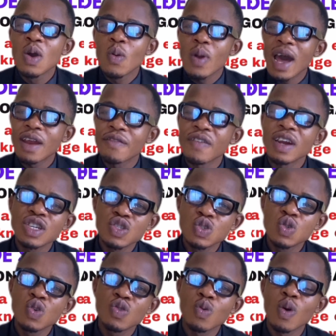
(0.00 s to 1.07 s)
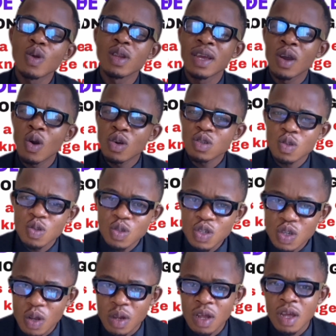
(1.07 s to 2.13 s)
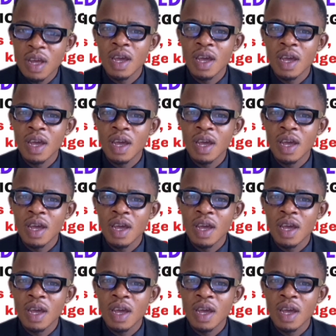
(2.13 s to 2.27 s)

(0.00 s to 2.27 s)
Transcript: we are referring to those ones in Constitution,